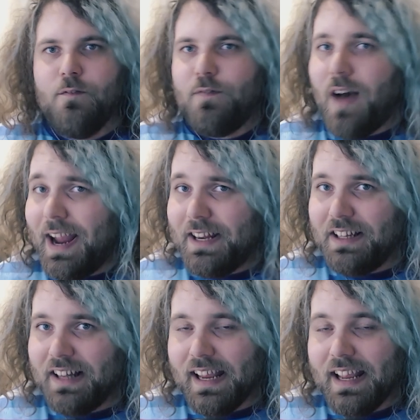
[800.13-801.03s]

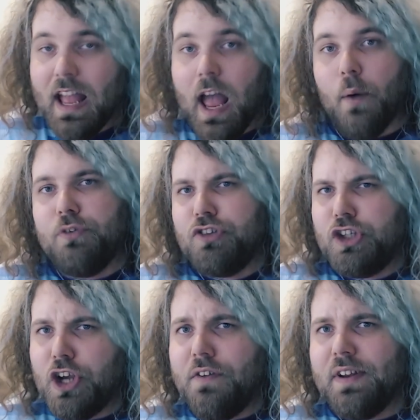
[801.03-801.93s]
Finally, I was
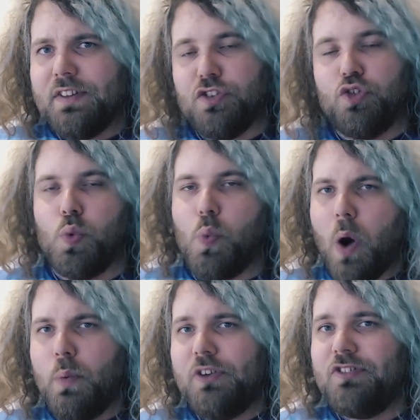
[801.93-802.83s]
curious as to
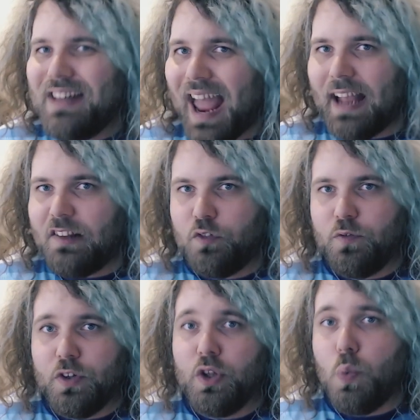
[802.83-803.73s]
what was next
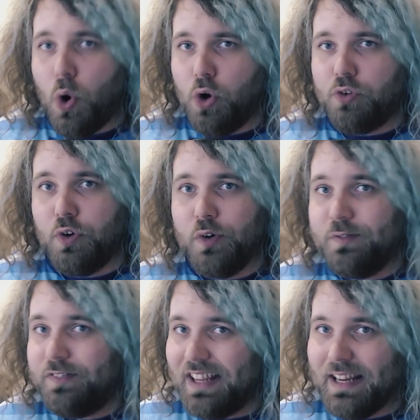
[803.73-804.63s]
for the
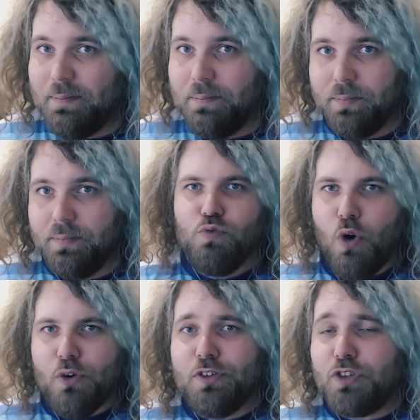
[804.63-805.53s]
Wargroove team.
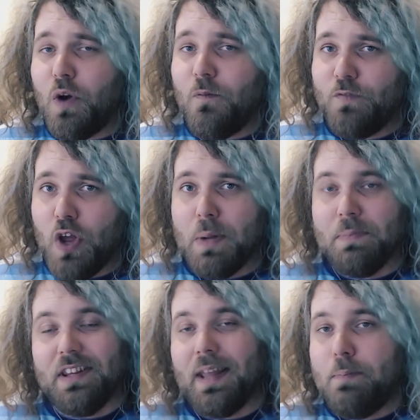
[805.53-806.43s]
Rodders confirmed
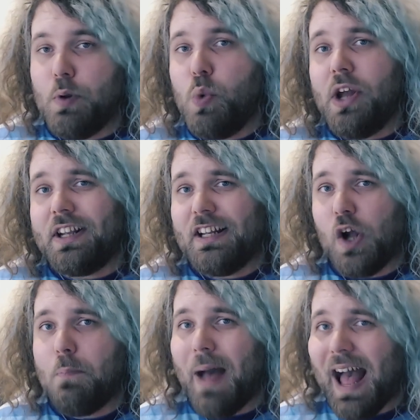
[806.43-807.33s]
that they'd be working
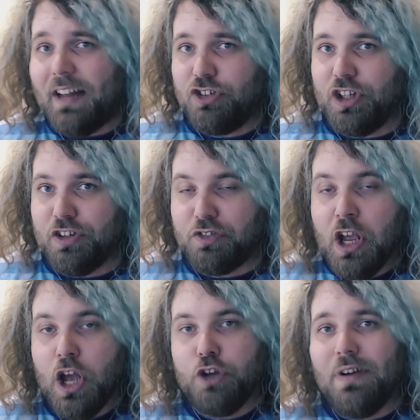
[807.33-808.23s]
on patches
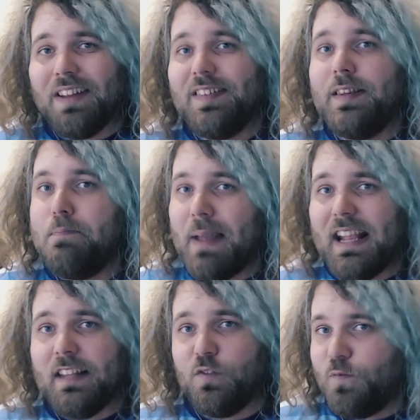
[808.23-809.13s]
addressing the
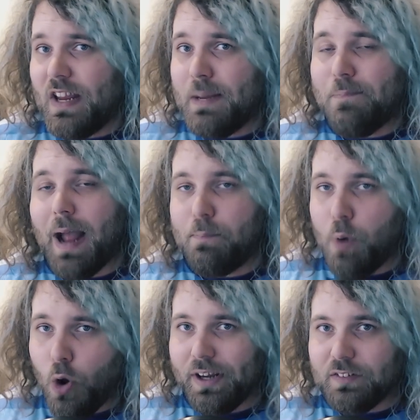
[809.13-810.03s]
biggest feedback
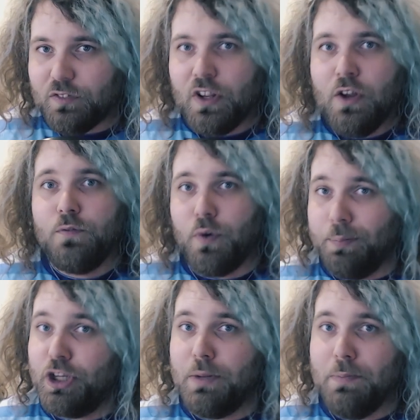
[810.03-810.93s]
points from
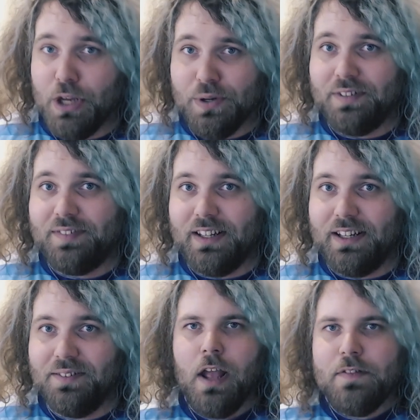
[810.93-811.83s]
the
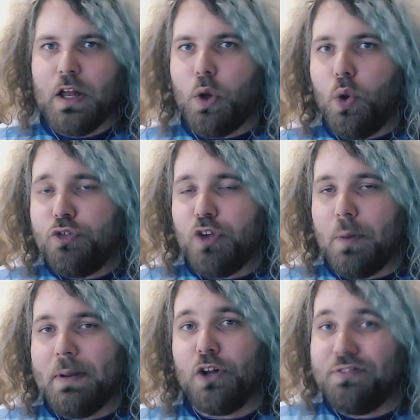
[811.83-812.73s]
community. They'll also
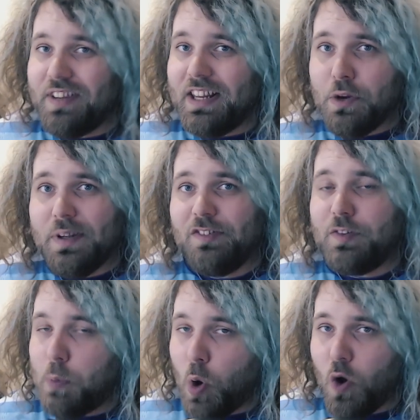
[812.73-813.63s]
be continuing
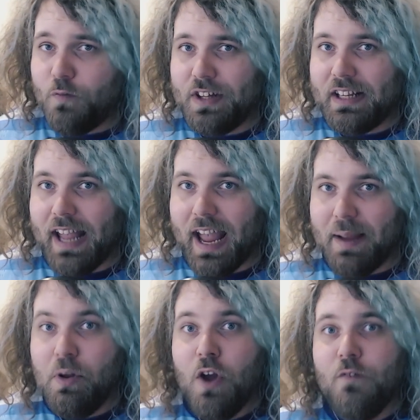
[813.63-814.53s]
support for the
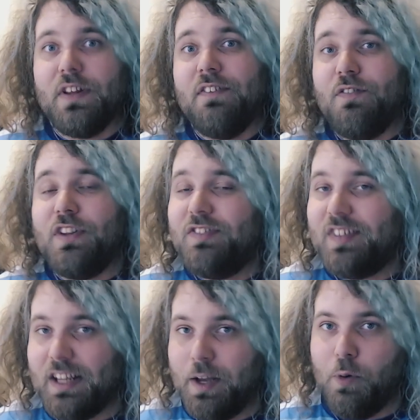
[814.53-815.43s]
game for the
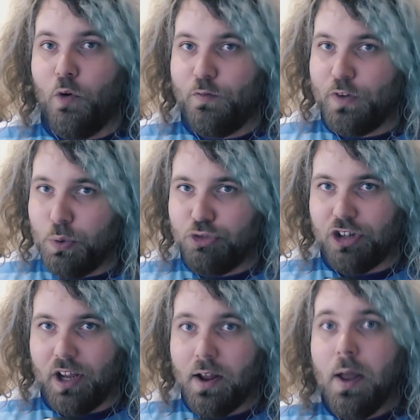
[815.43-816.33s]
foreseeable
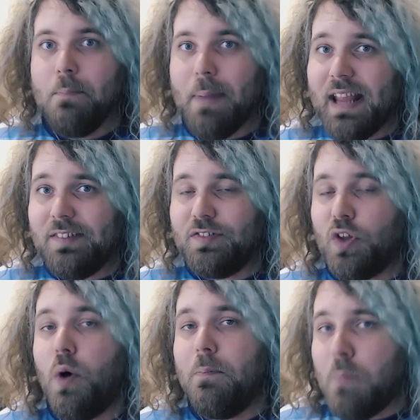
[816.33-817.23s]
future, based
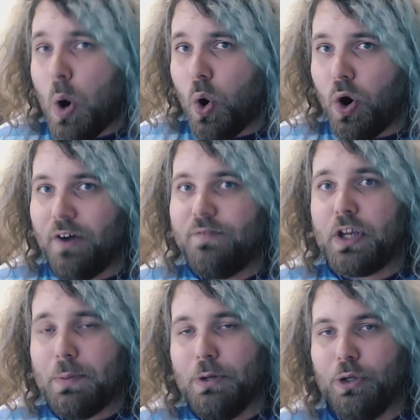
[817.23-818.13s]
on more of the
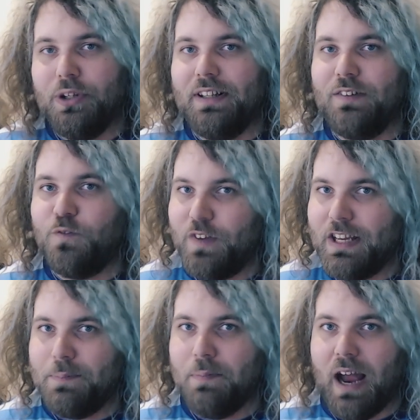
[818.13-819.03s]
community's
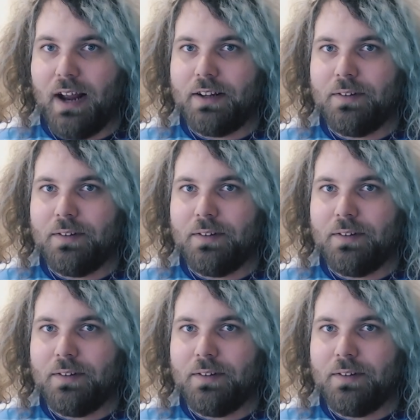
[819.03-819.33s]
feedback.